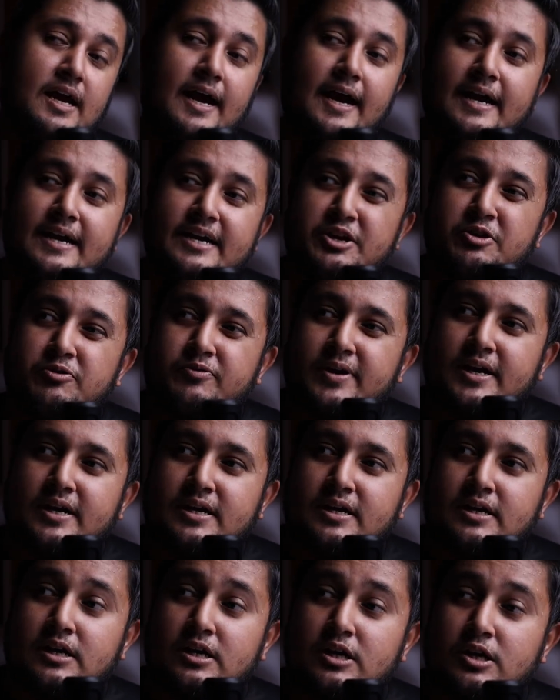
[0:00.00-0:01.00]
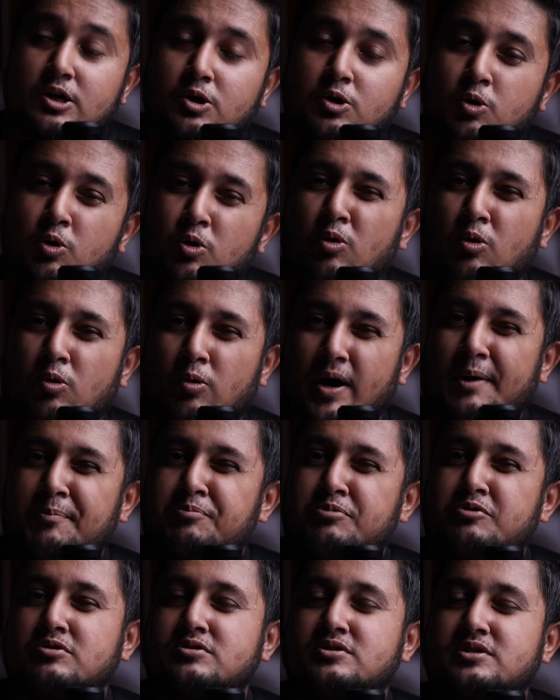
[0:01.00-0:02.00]
and you can go
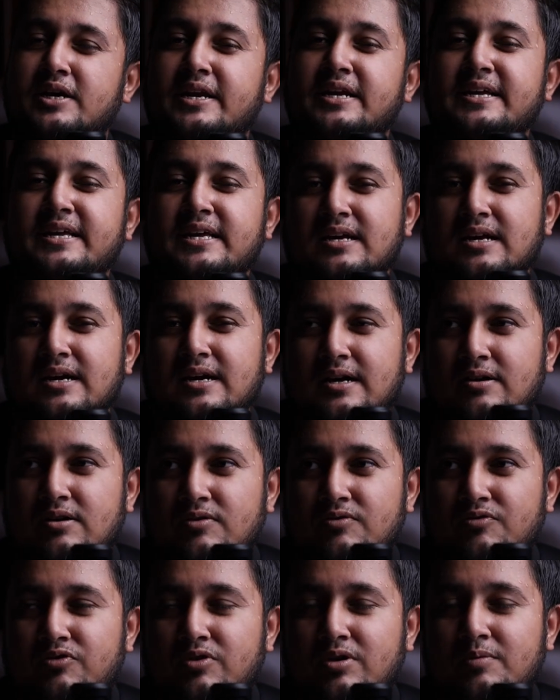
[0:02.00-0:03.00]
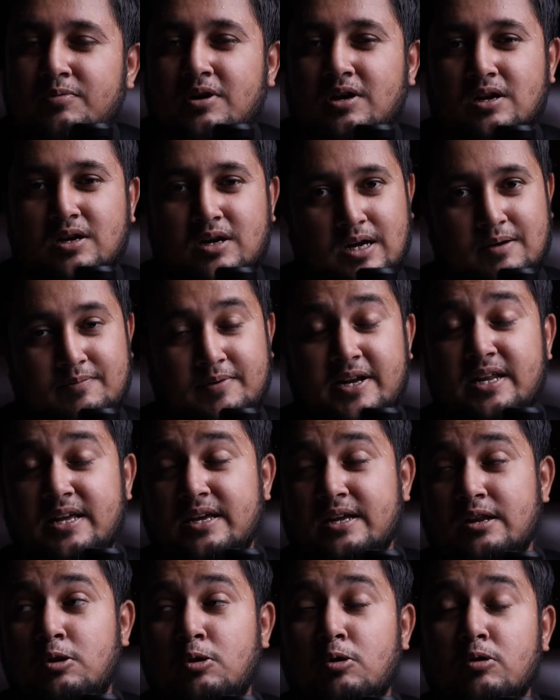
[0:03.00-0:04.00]
approach any football club,
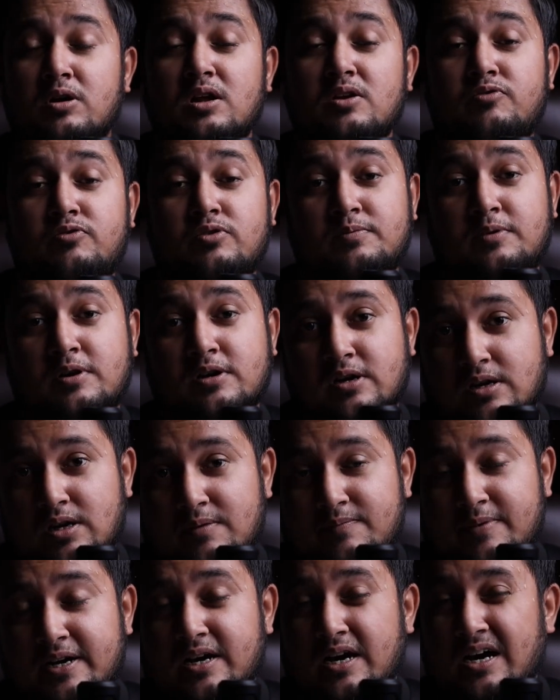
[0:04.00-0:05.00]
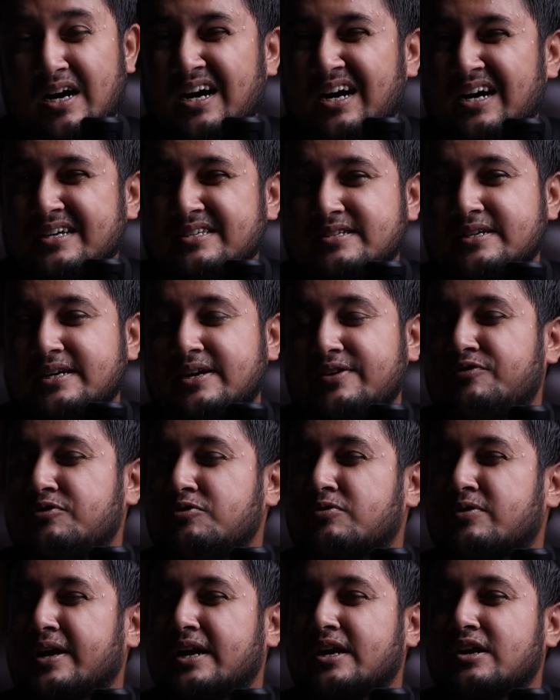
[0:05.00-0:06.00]
any local football club, and ask if
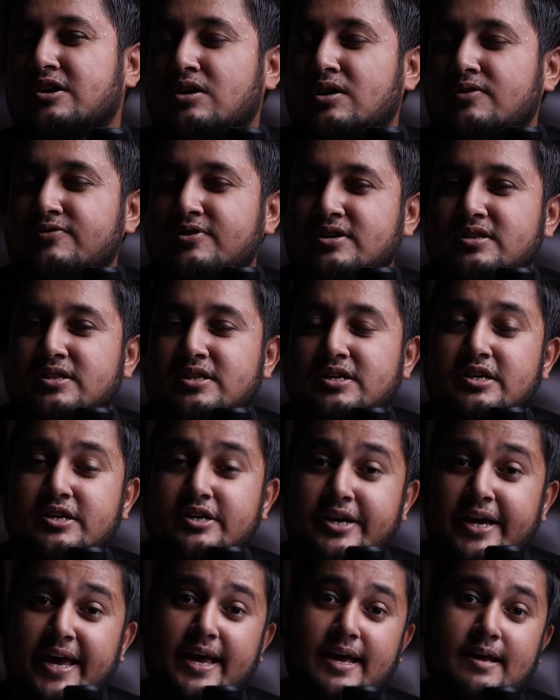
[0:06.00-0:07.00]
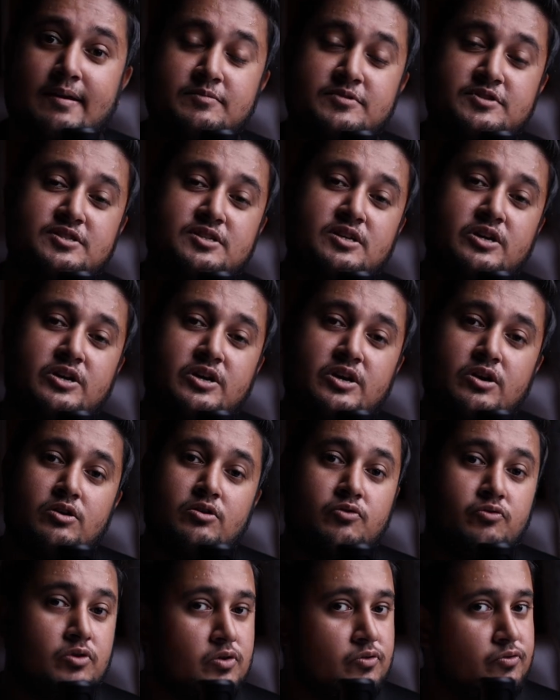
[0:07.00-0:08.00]
you can cover their games
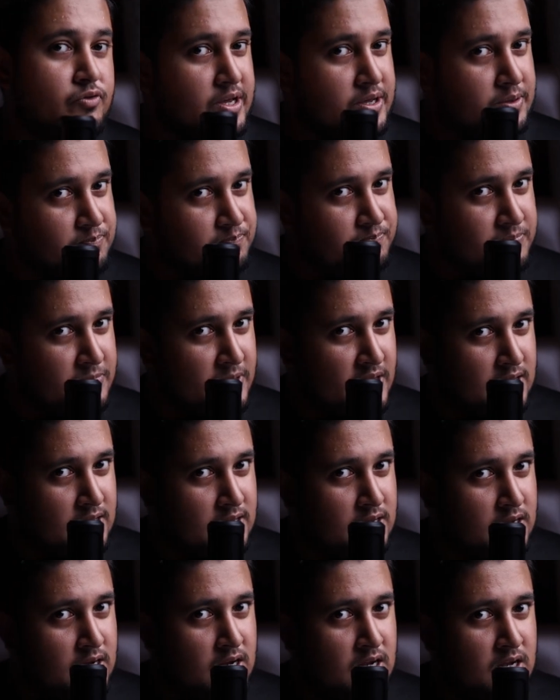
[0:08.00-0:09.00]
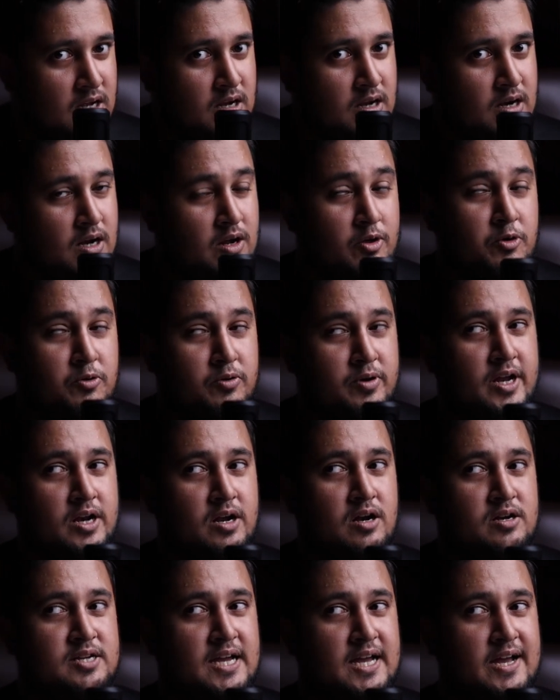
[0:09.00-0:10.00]
for free. Now you
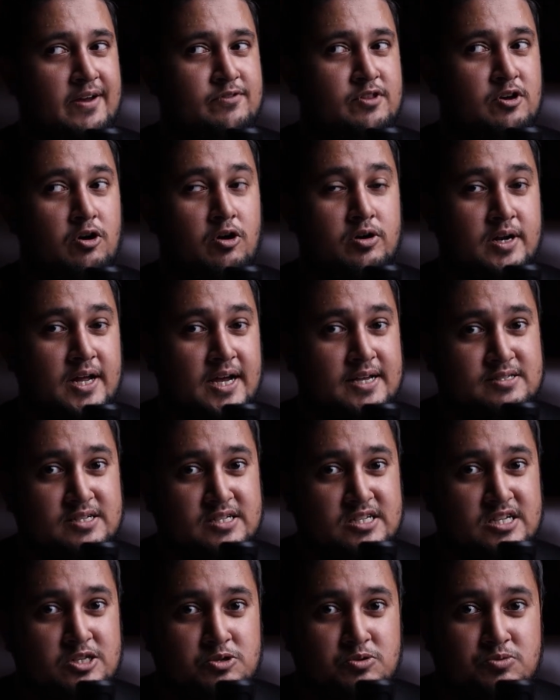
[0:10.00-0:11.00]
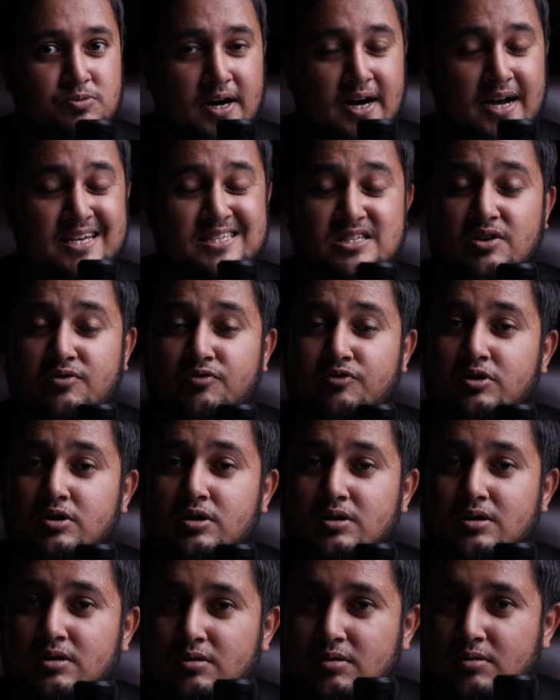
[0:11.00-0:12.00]
cannot have the audacity to ask
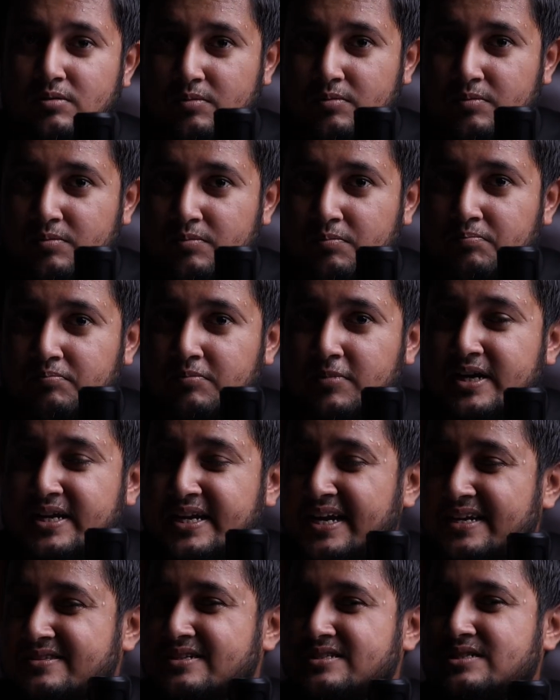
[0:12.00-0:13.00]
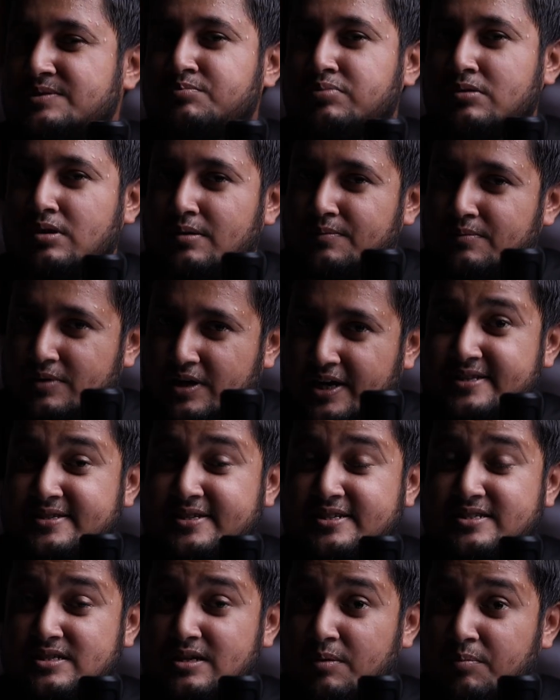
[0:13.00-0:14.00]
for money at this
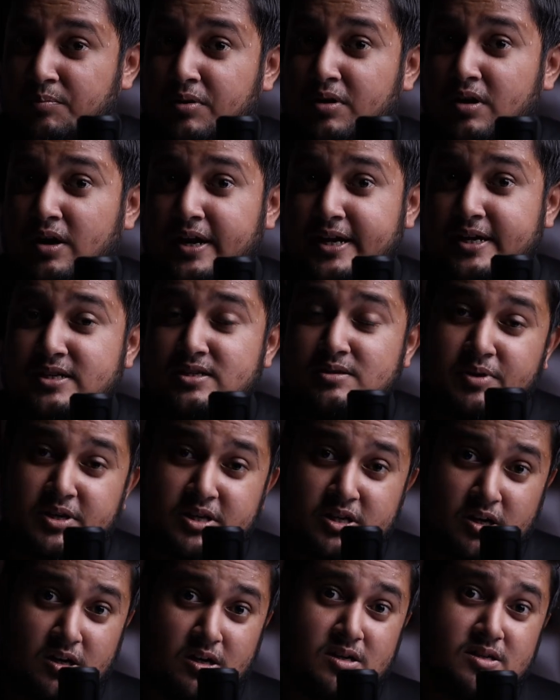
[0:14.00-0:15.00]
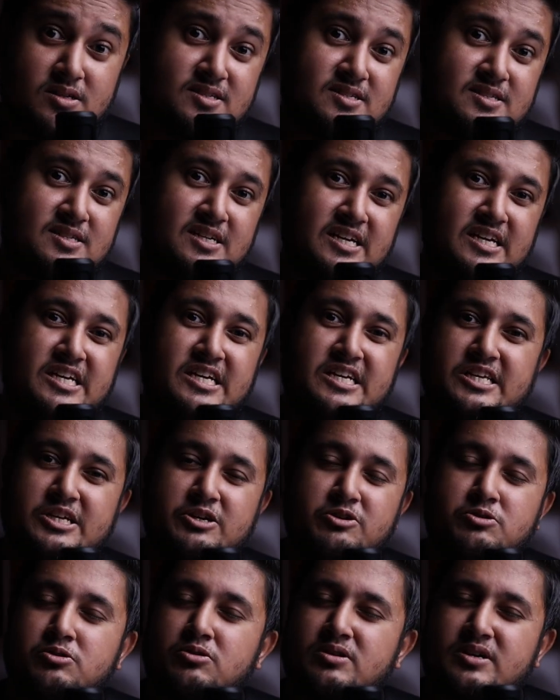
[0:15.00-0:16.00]
point because
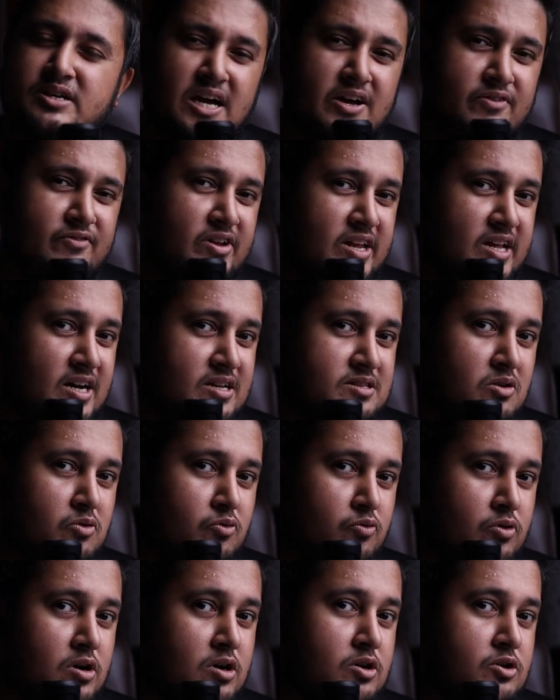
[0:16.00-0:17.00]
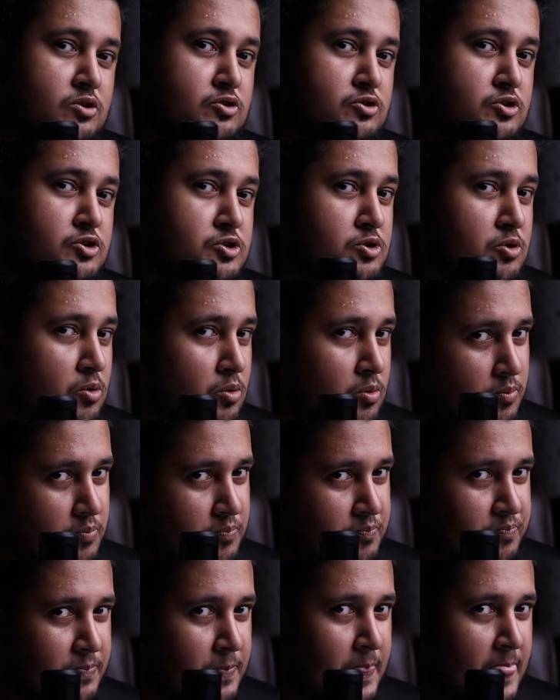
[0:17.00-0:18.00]
you don't have any other work to show.
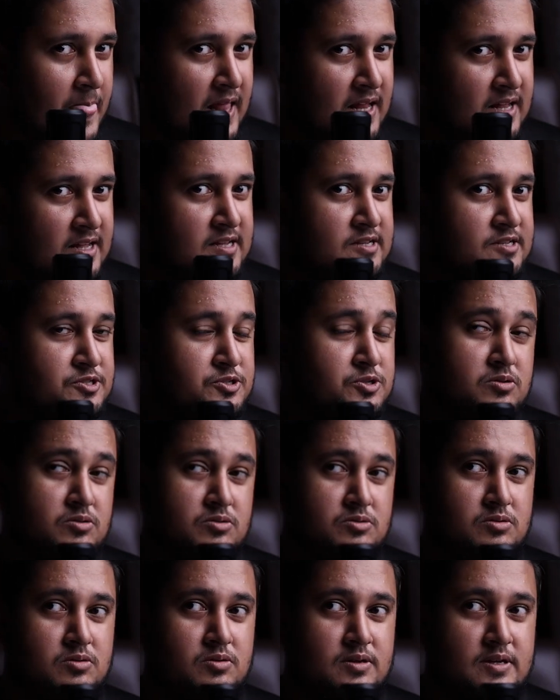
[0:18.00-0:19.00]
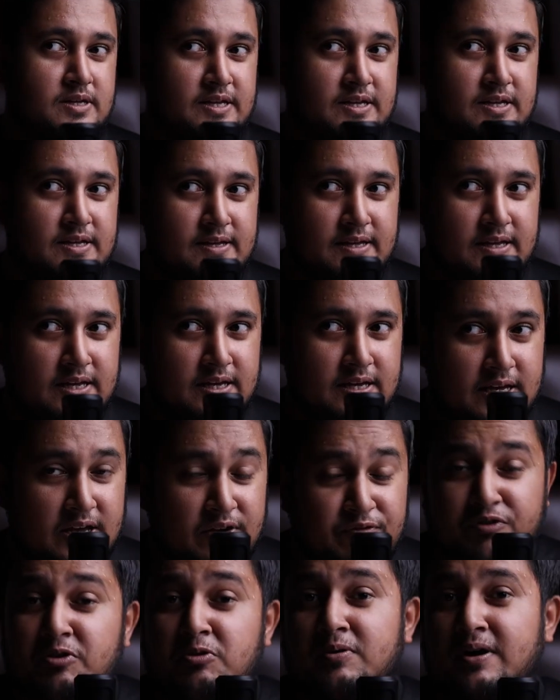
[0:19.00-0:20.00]
So
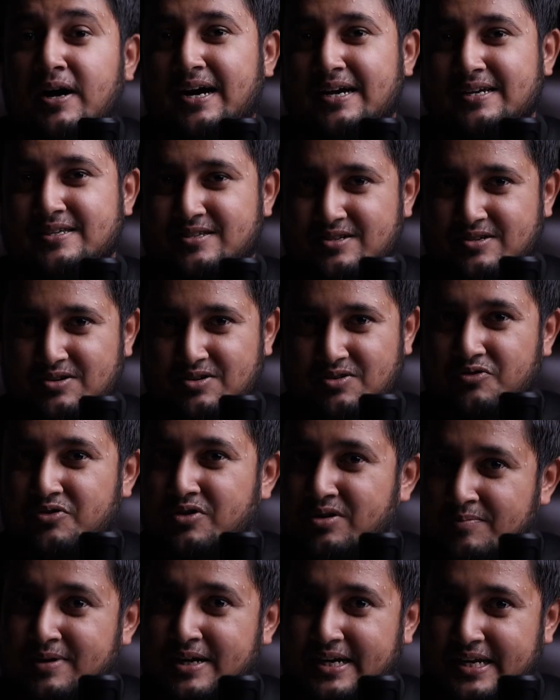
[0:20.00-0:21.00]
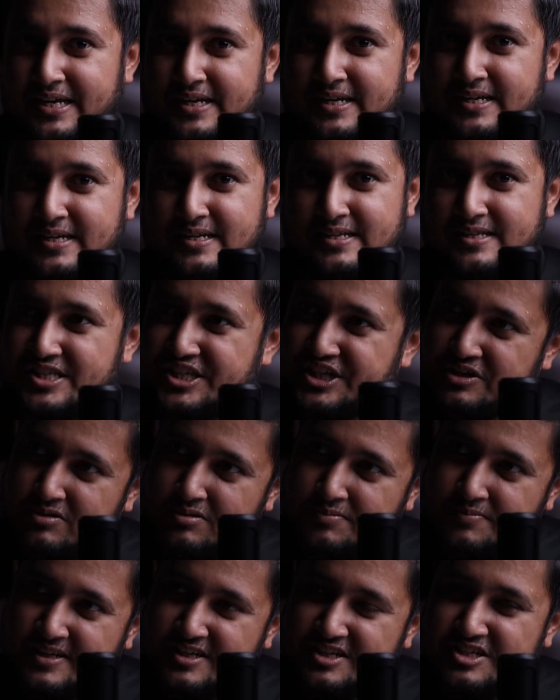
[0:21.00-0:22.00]
if you ask for money, there
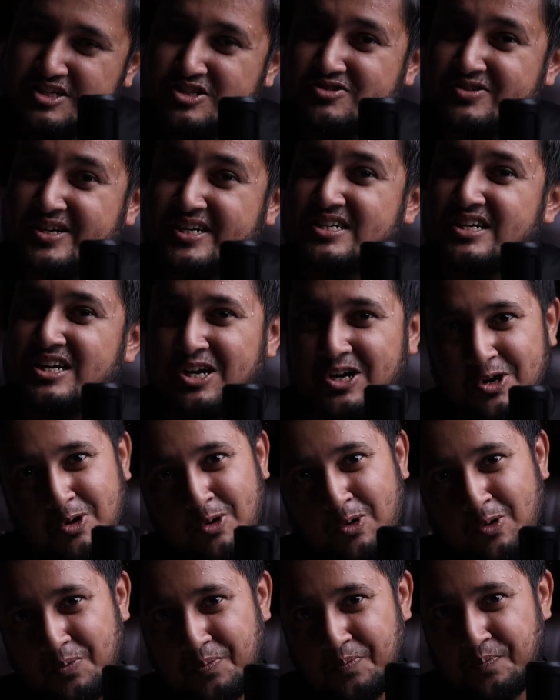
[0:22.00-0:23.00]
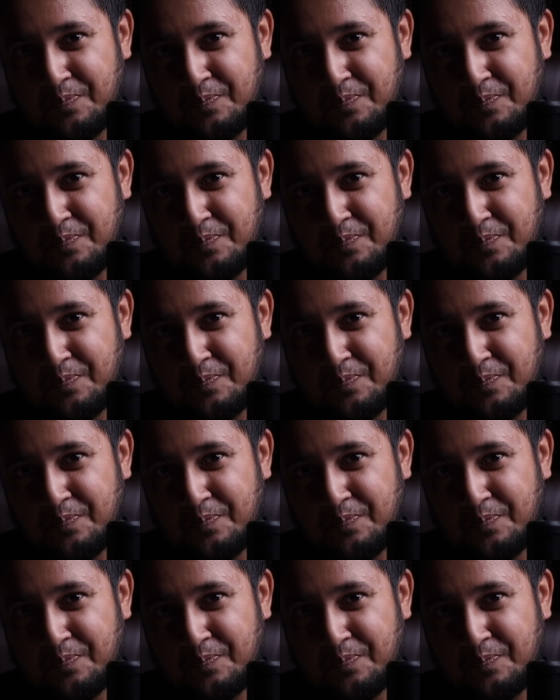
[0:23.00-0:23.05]
will be a straight no.